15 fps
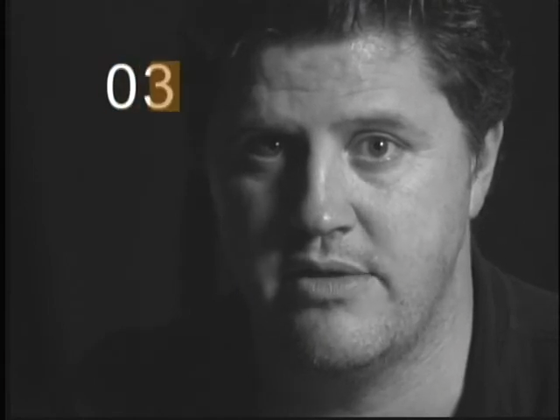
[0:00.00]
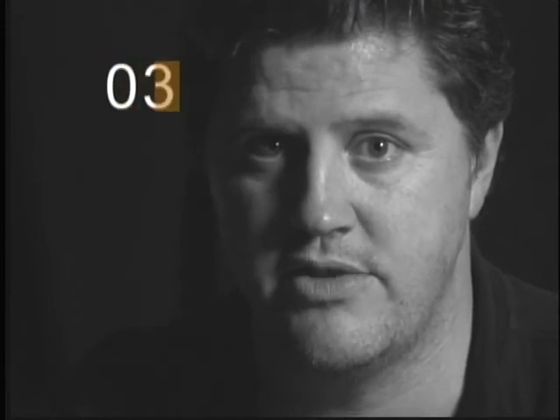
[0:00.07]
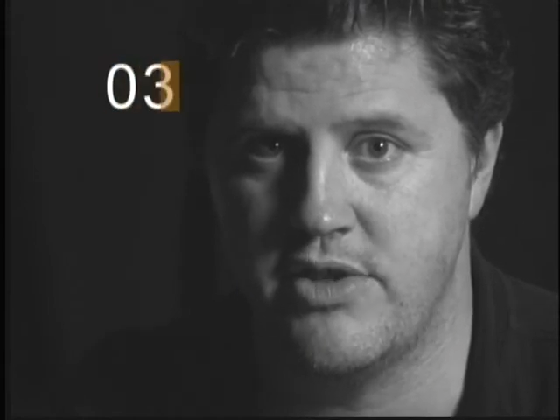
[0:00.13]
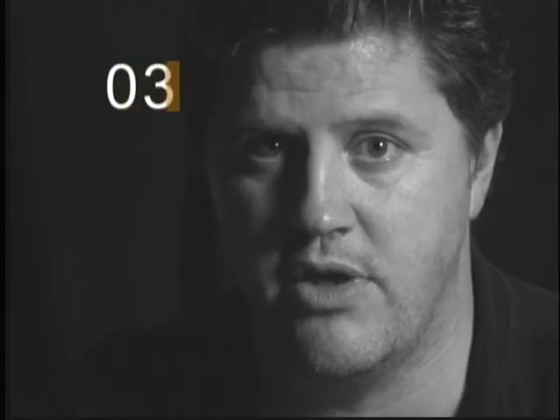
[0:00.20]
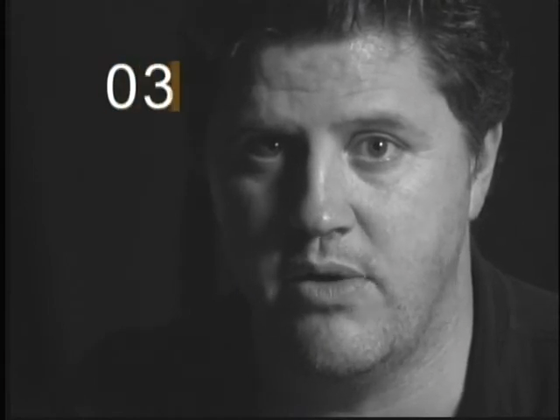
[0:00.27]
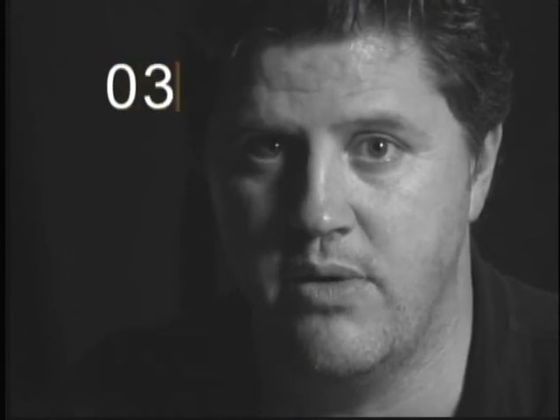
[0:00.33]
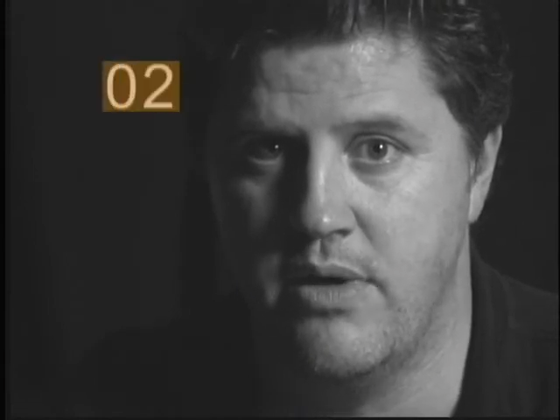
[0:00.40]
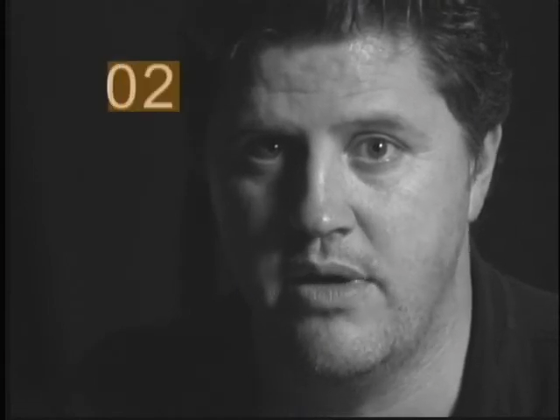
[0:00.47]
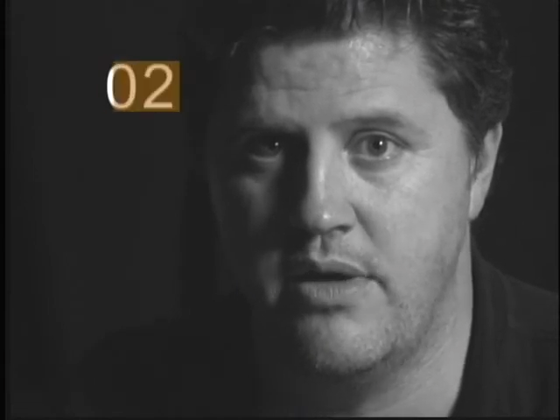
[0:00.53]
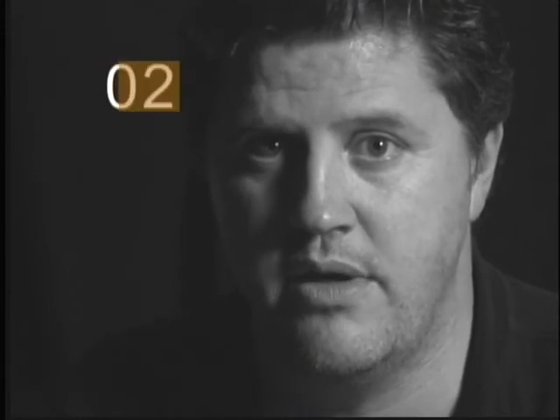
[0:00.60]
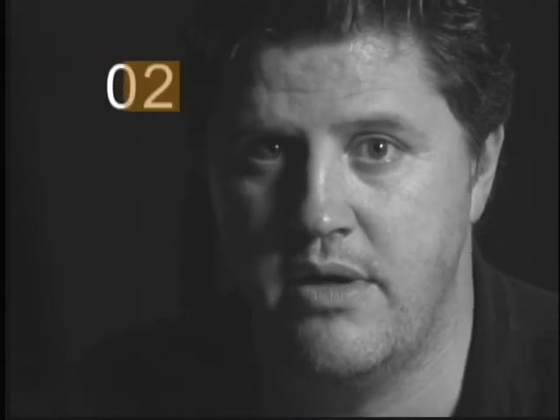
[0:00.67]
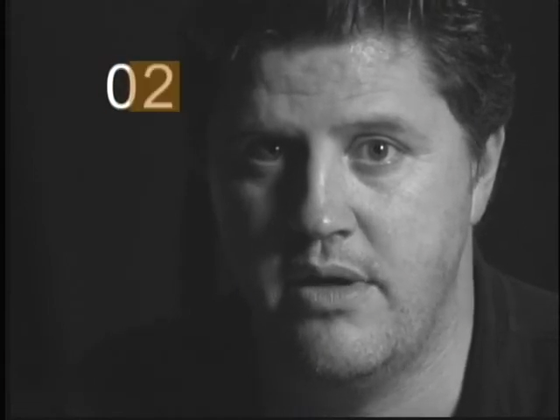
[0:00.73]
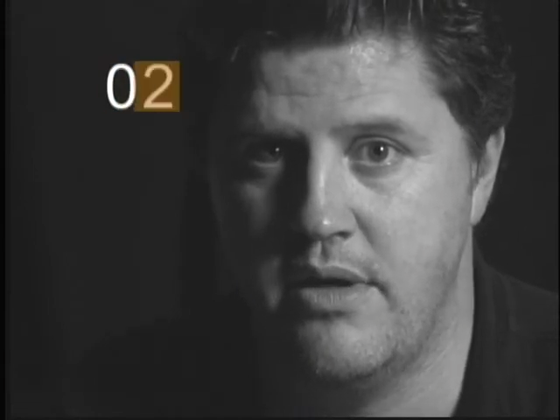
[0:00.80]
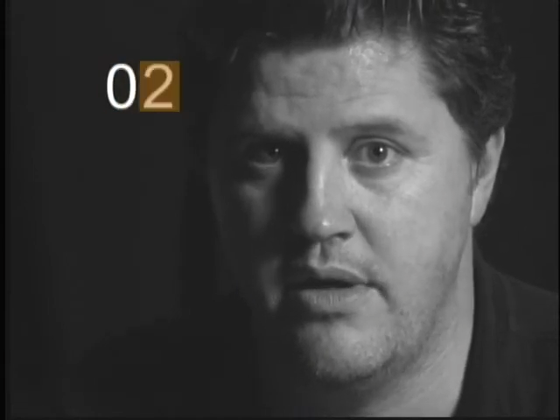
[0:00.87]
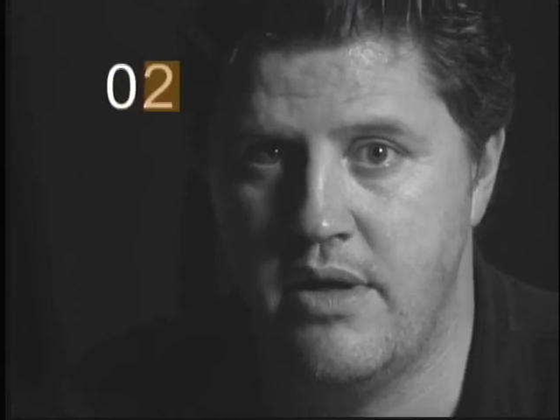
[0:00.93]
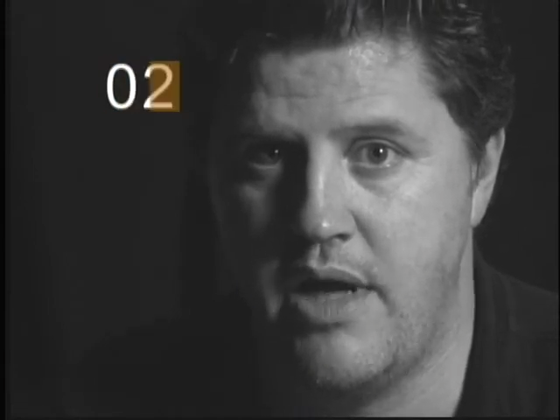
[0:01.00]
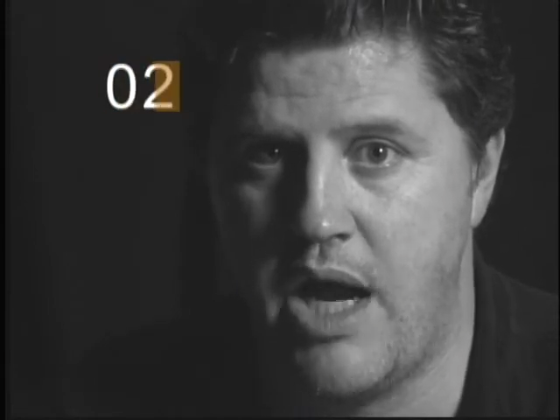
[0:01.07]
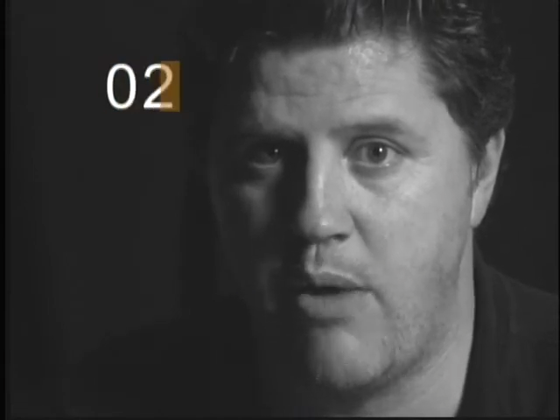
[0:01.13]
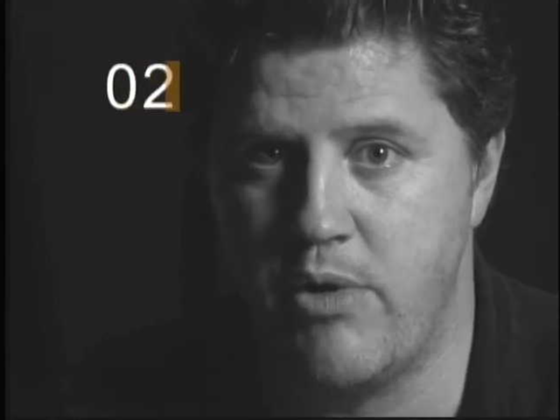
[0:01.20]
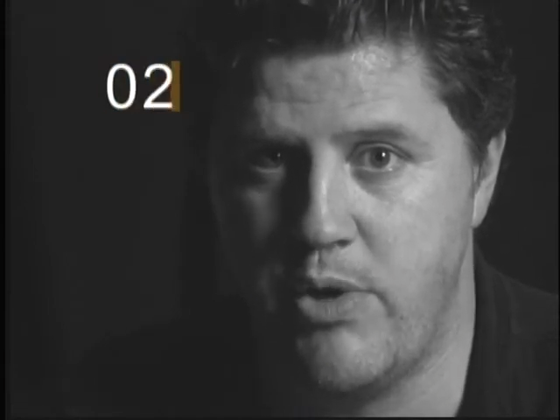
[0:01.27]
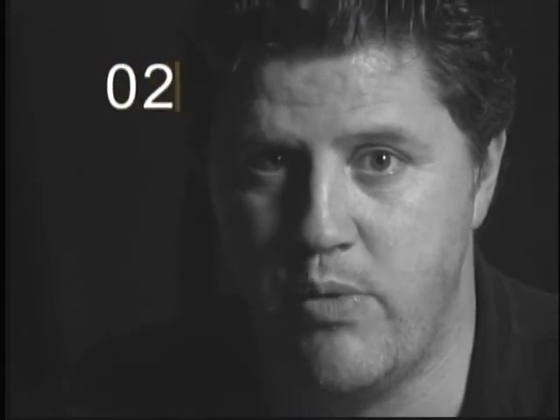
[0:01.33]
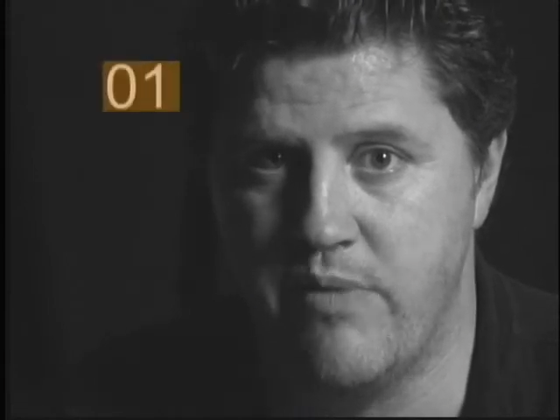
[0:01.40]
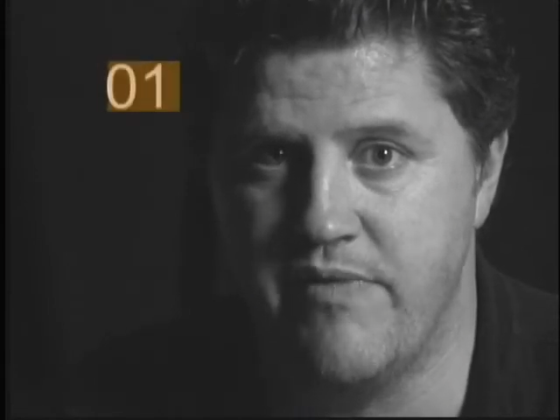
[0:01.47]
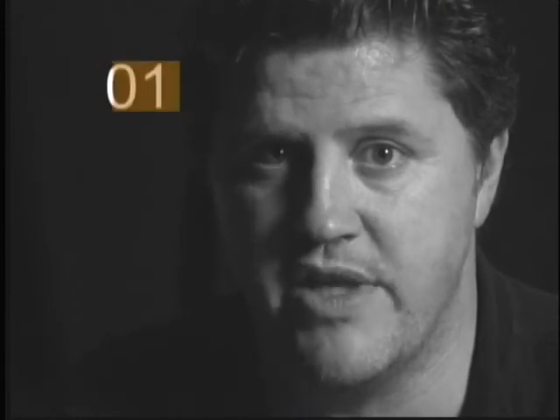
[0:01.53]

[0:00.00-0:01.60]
So, how are you